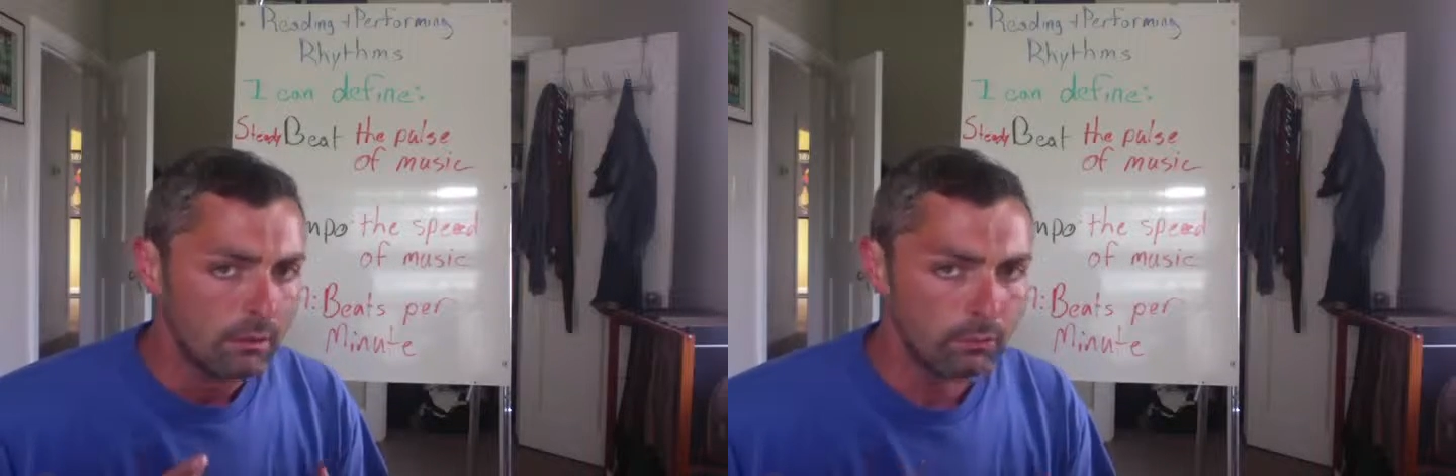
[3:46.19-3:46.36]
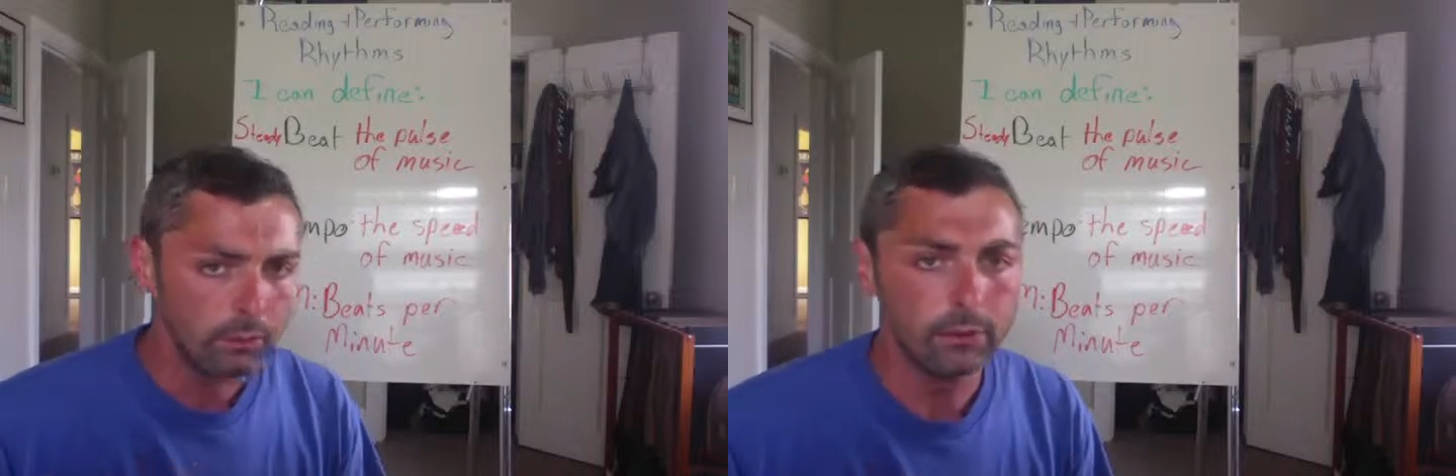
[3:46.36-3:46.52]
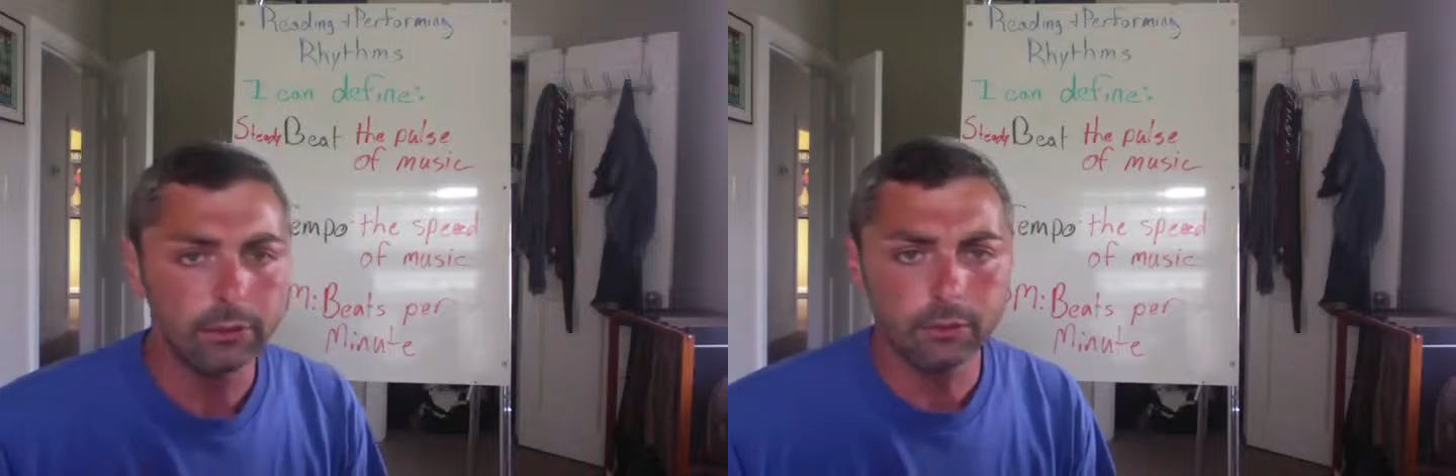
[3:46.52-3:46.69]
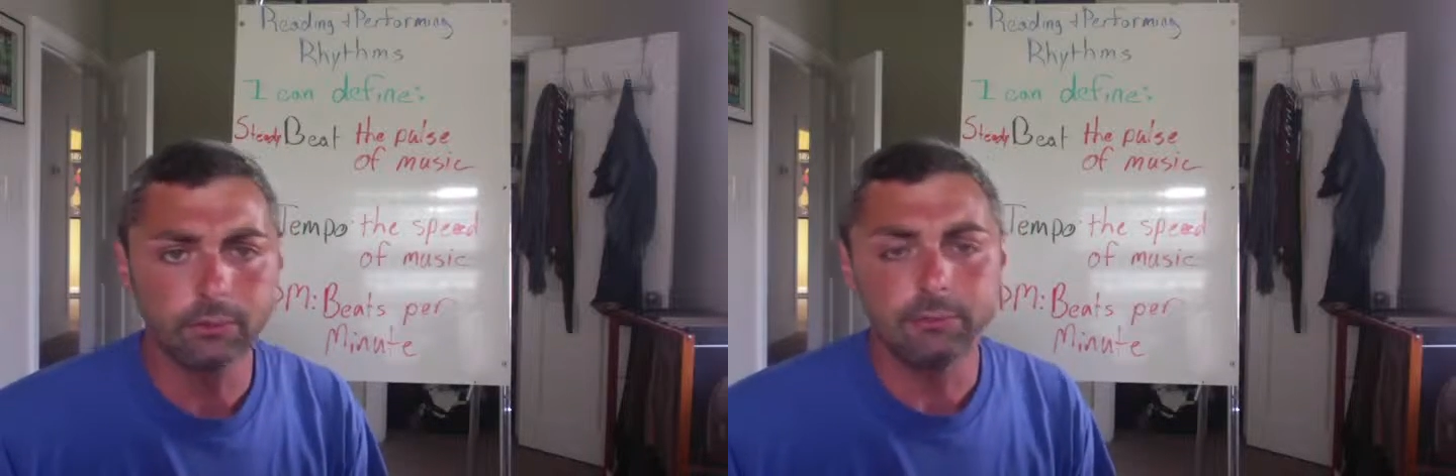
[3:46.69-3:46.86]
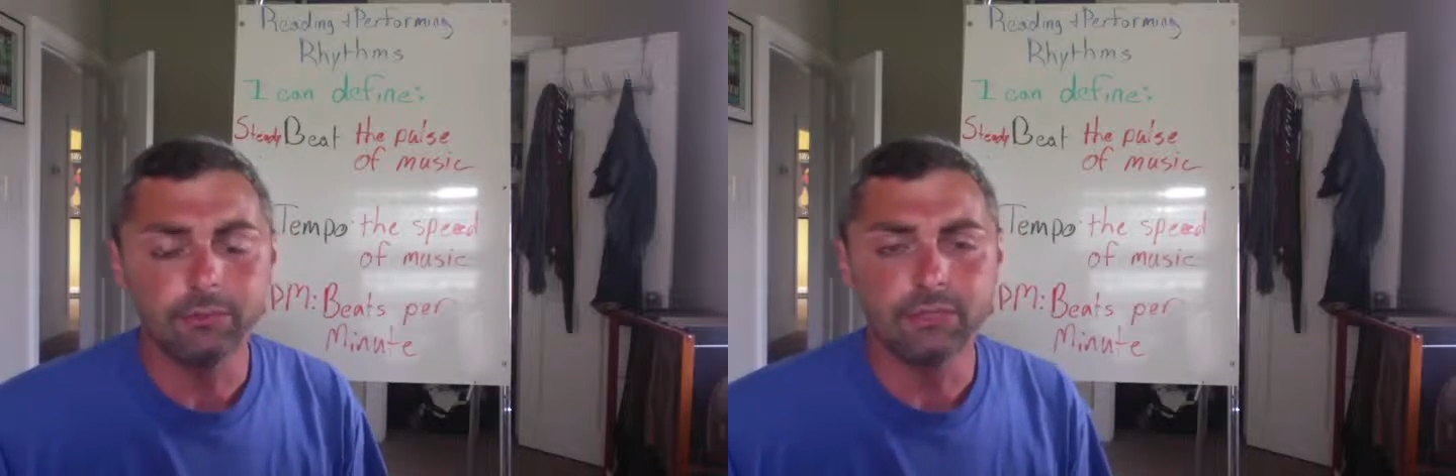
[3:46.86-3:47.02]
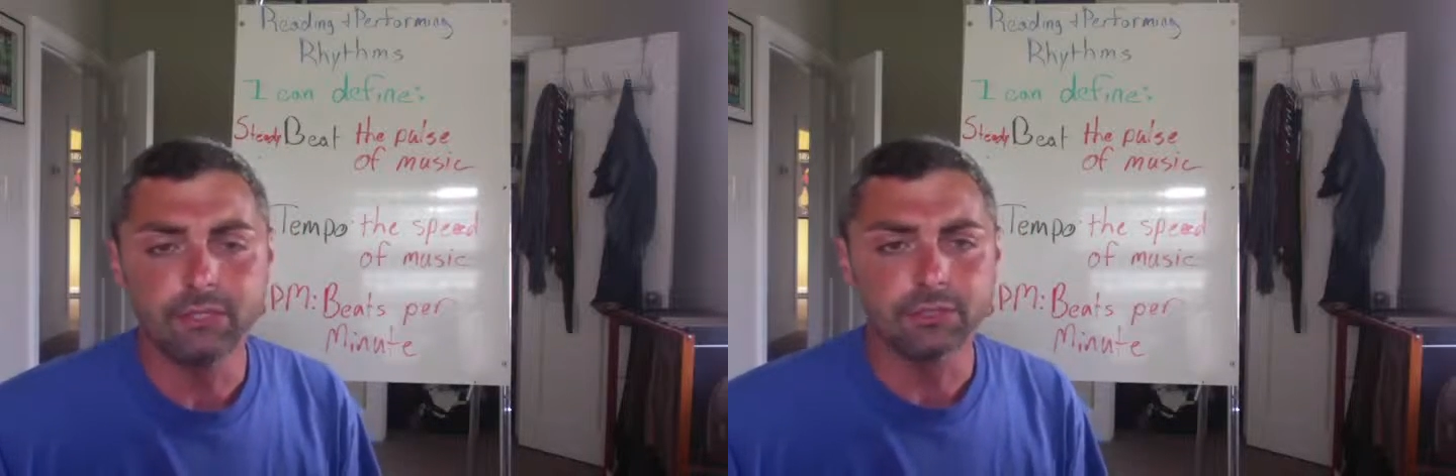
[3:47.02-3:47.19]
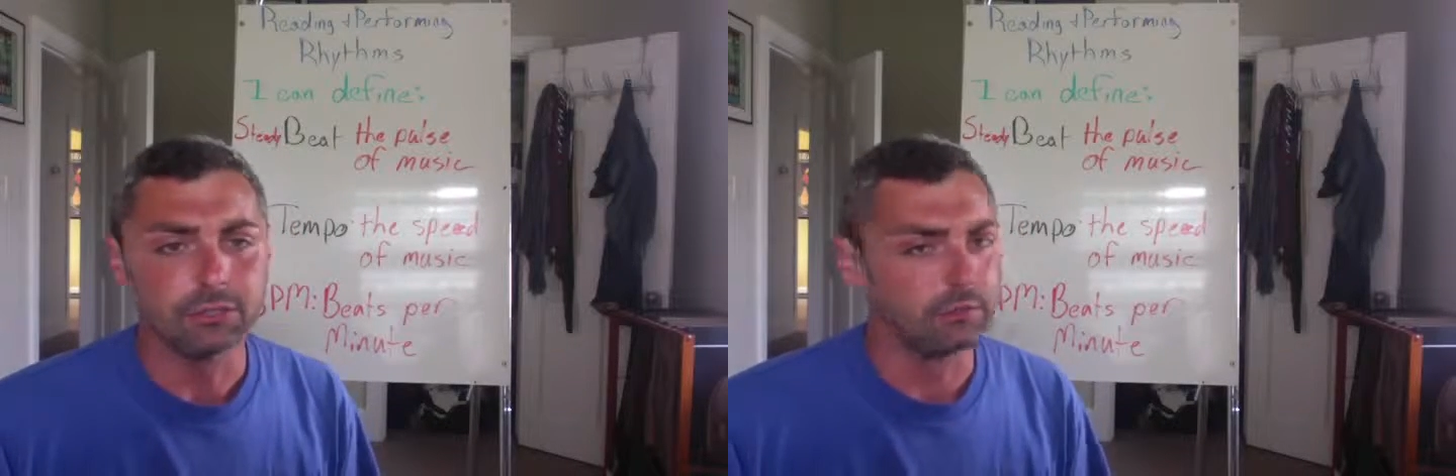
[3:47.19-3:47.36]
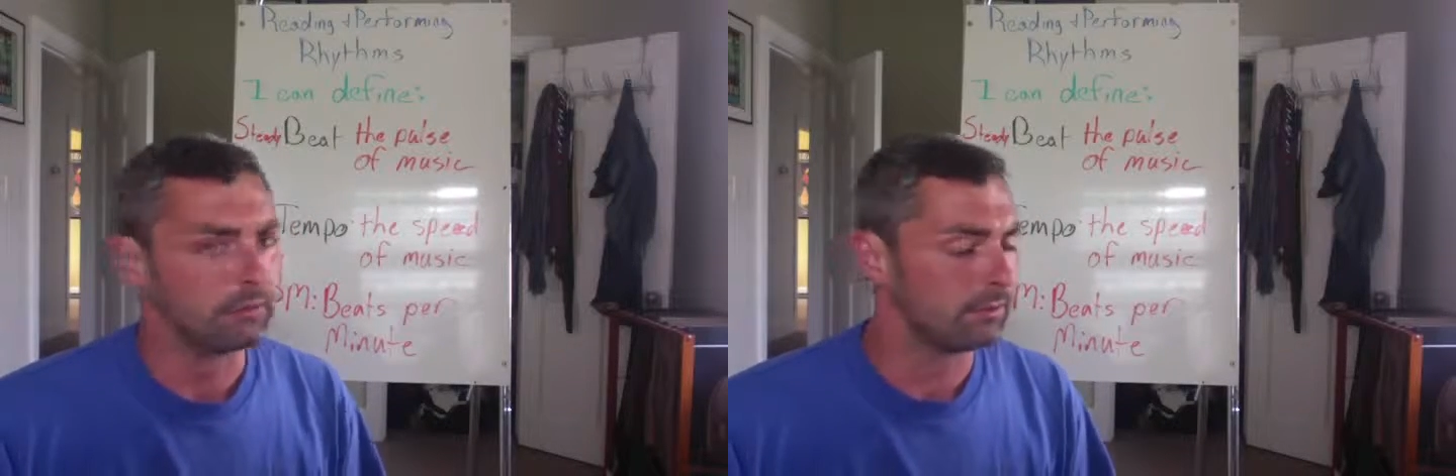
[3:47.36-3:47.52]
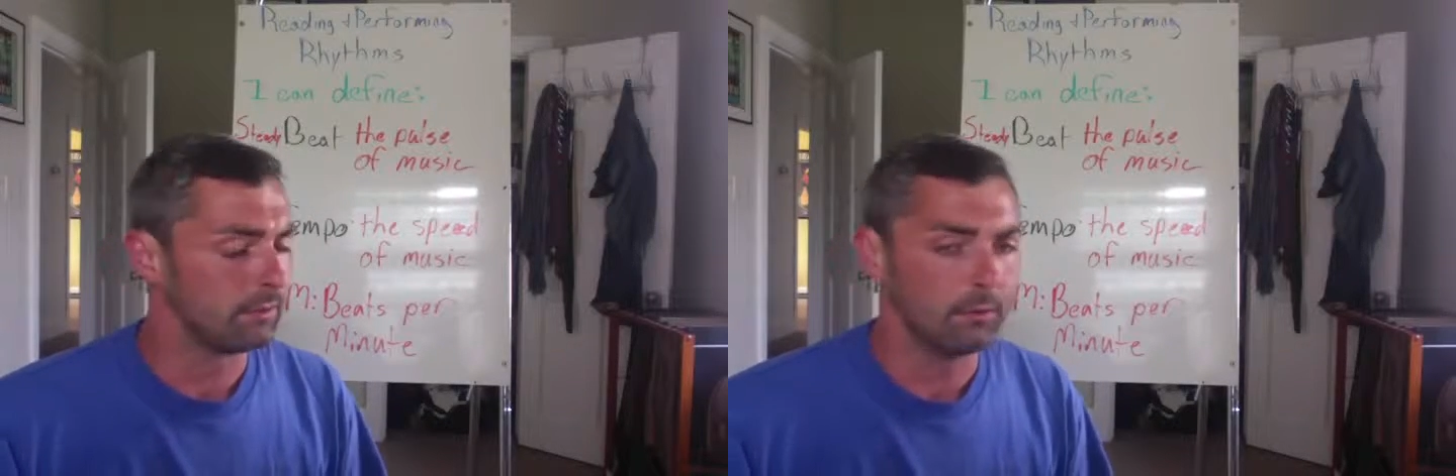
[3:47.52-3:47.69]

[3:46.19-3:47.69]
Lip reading: Really good musicians,